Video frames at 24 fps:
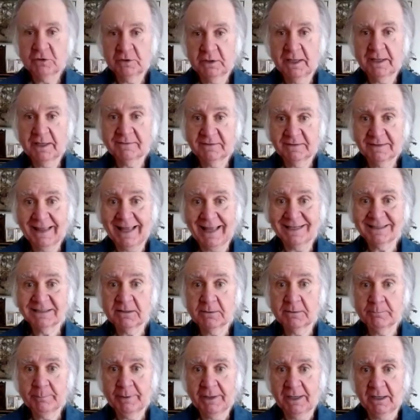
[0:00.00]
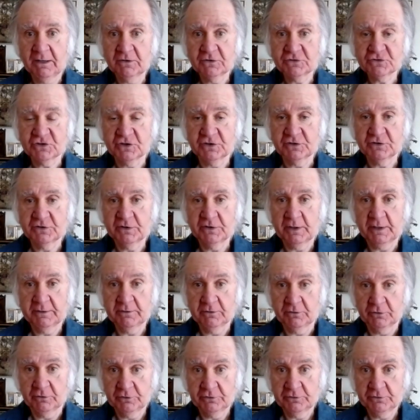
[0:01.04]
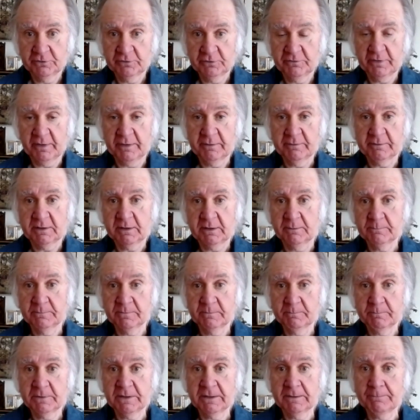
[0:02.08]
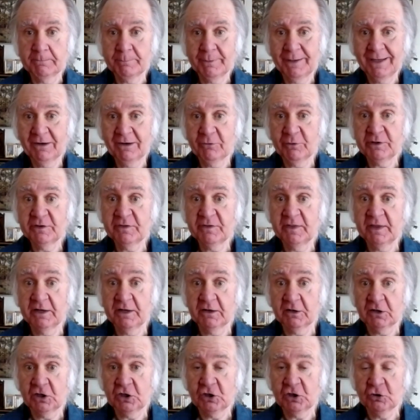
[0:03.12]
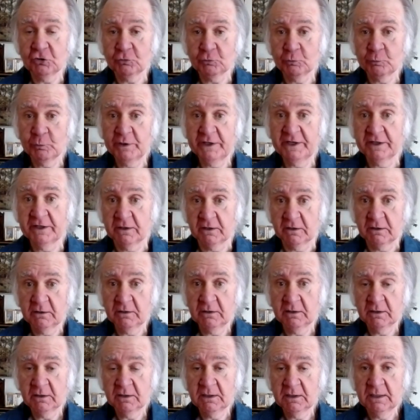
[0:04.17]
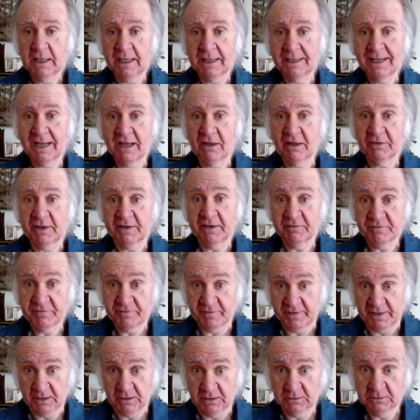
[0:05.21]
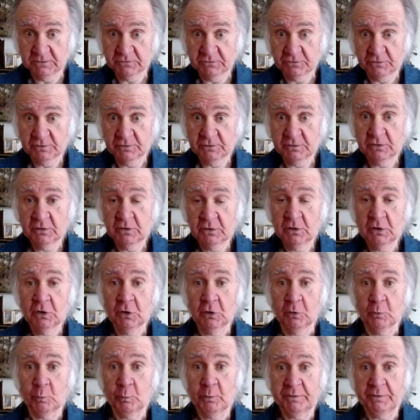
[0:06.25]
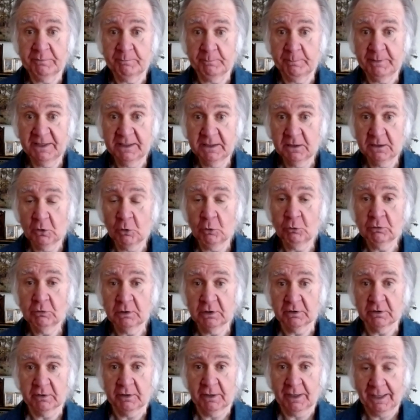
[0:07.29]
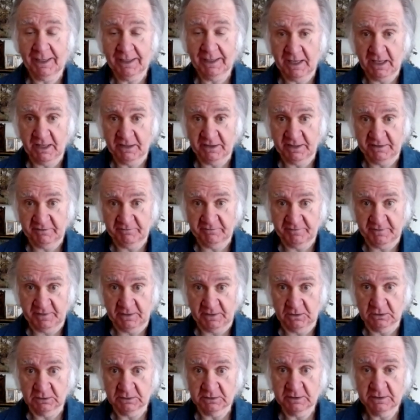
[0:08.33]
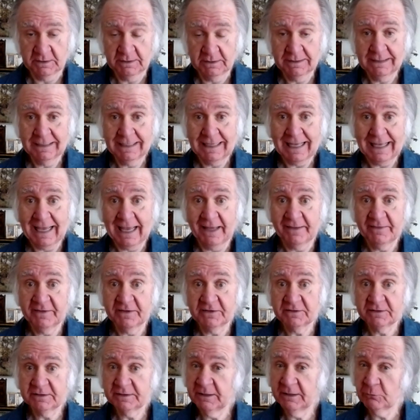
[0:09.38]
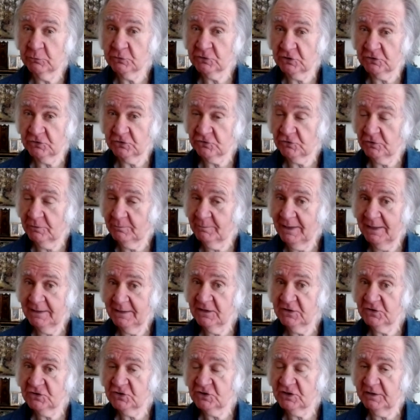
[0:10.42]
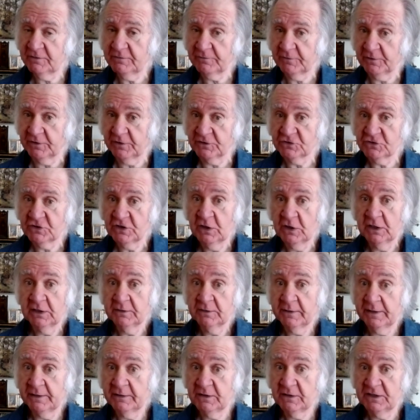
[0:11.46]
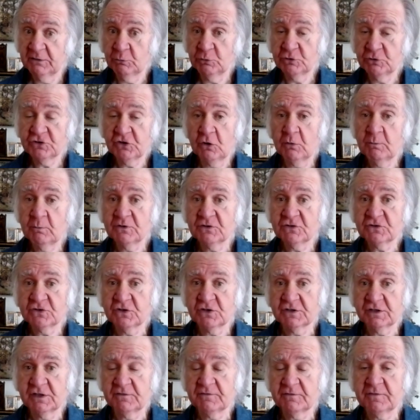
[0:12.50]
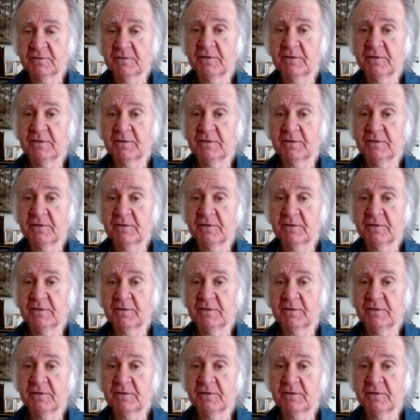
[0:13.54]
that comparison. I heard comparing their career and how they felt with being older and how they felt. And there was a tremendous difference. It was almost as if